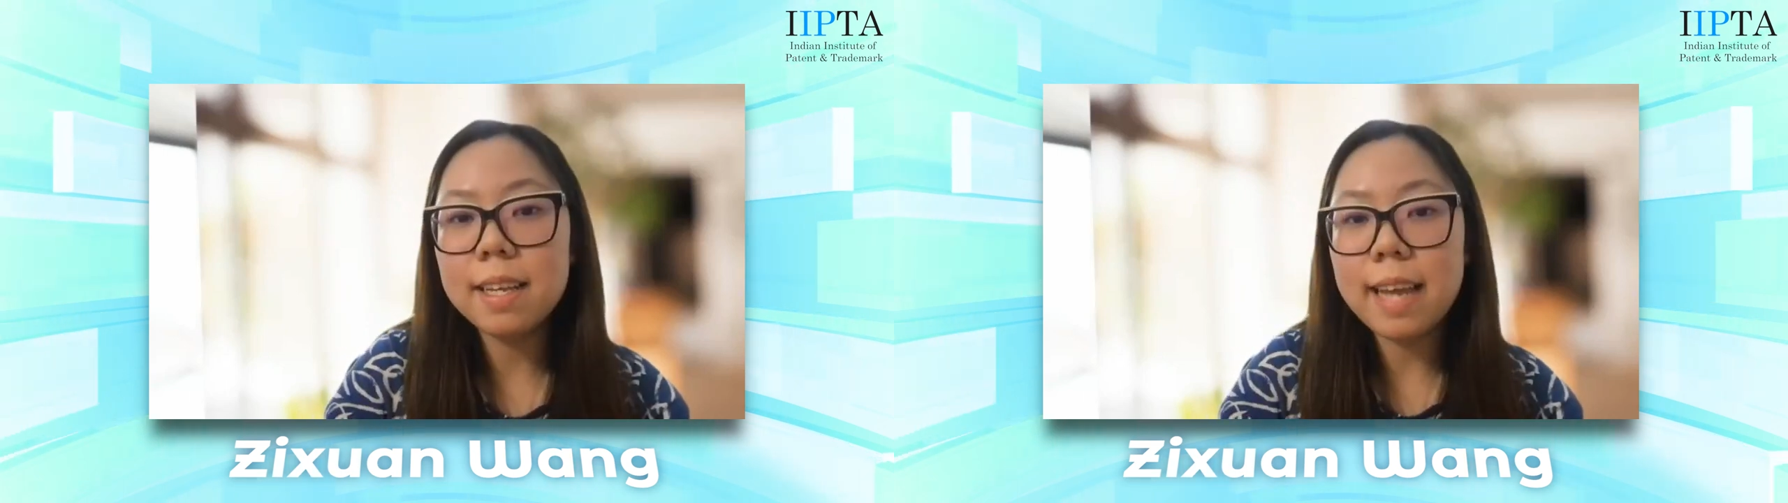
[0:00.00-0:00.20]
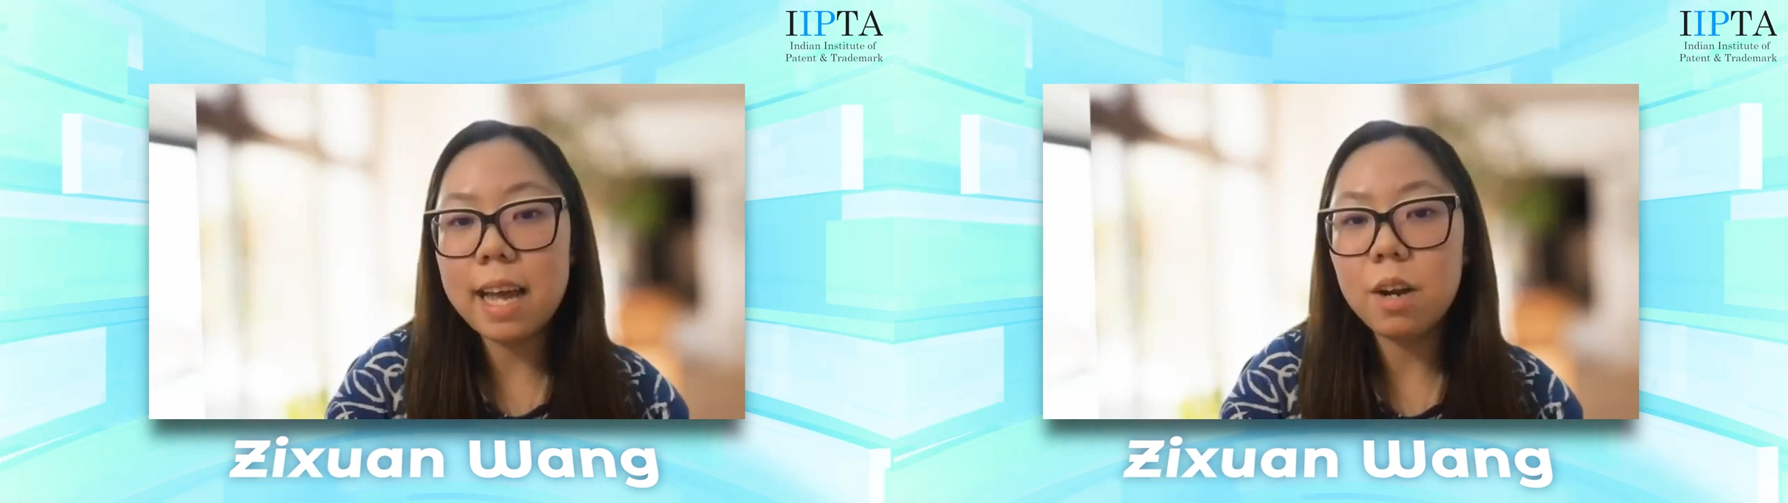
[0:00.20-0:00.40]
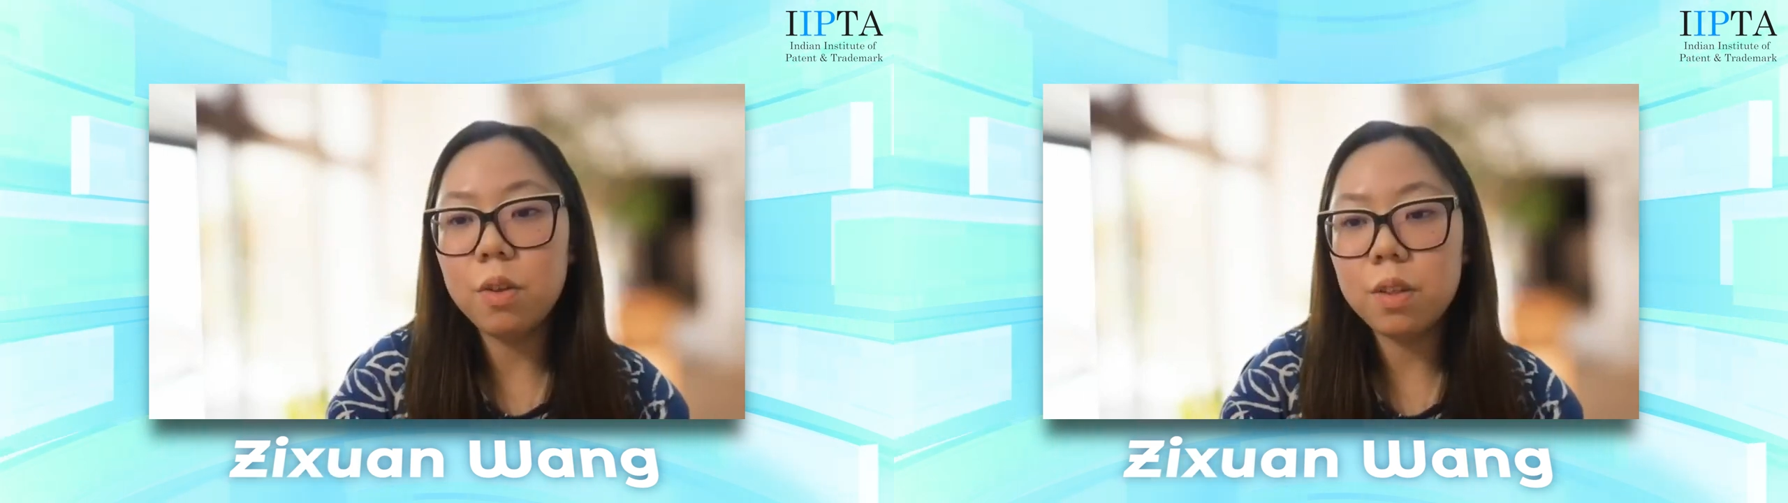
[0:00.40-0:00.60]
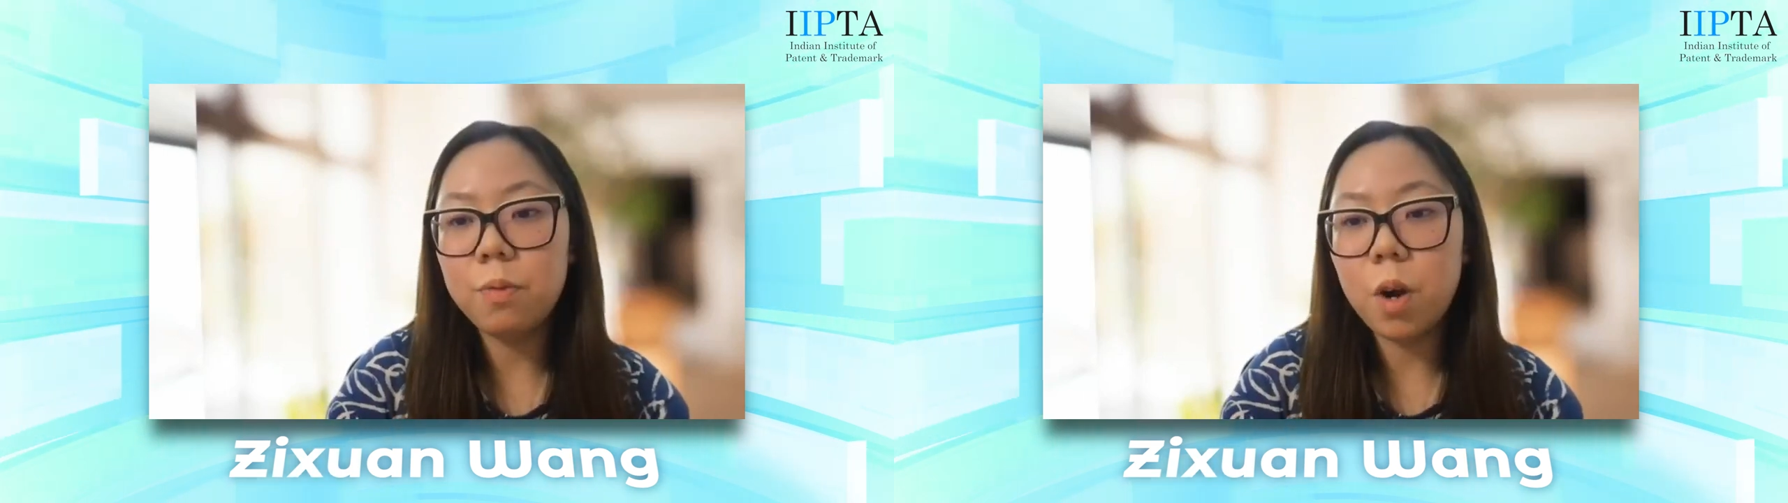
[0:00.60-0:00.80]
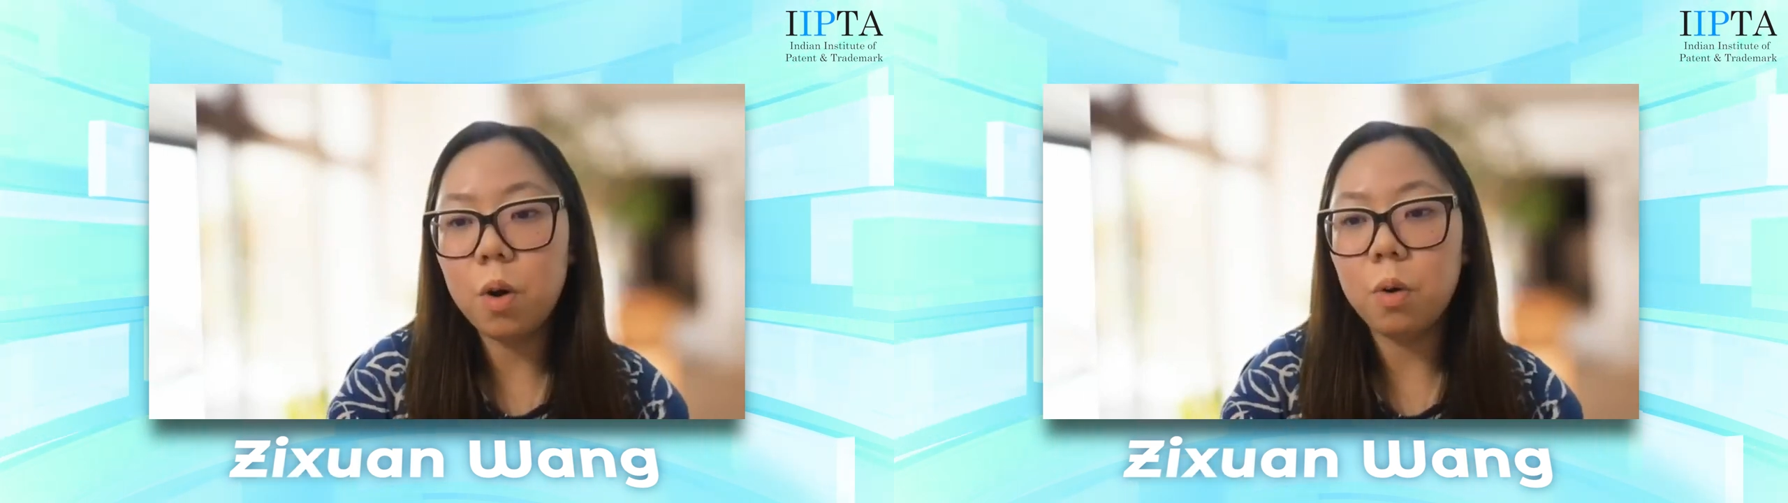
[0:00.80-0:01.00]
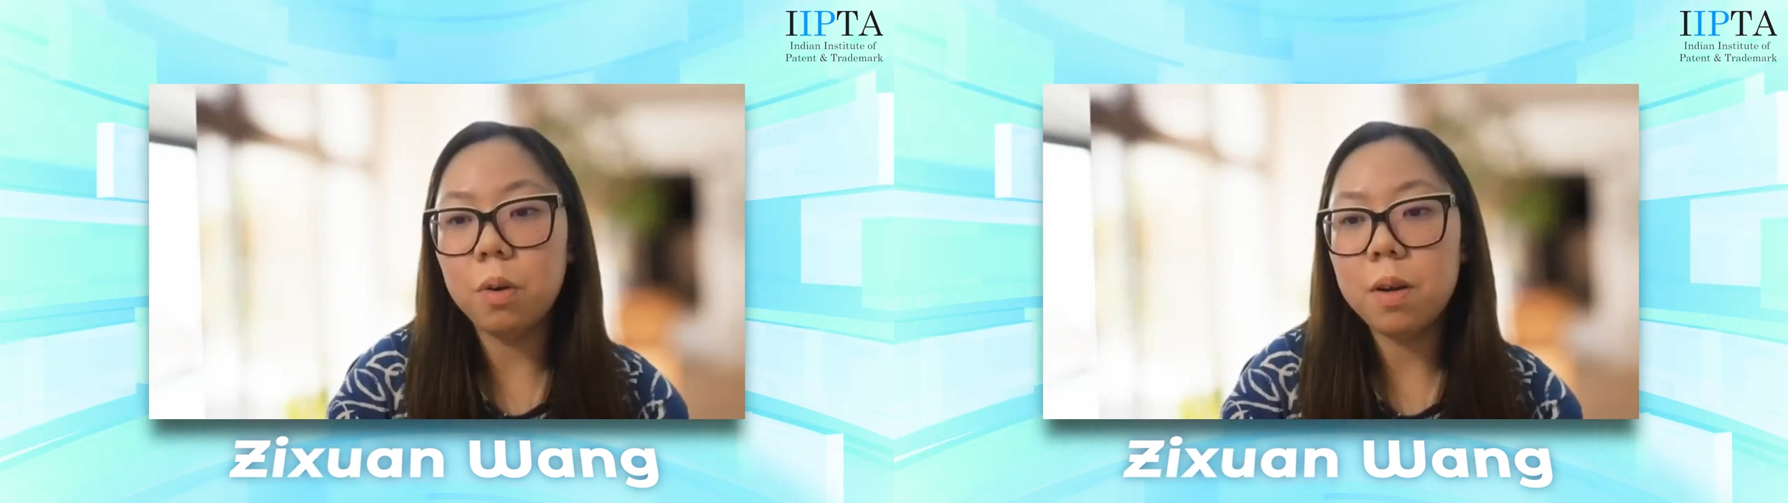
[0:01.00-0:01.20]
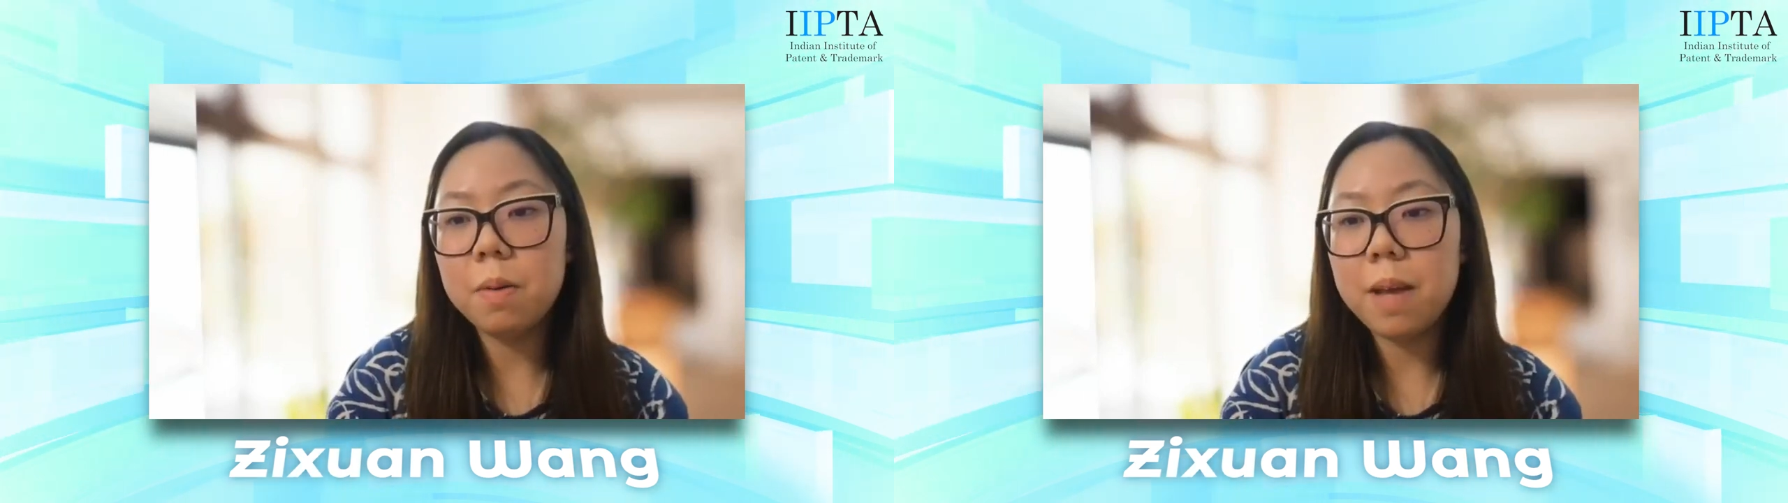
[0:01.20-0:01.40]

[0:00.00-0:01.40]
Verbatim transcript: again, on the role.